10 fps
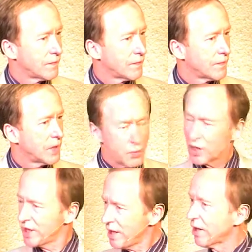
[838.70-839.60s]
it's real
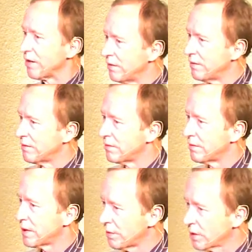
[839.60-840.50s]
clear.
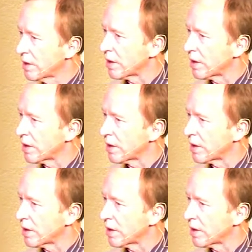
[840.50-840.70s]
It's real clear.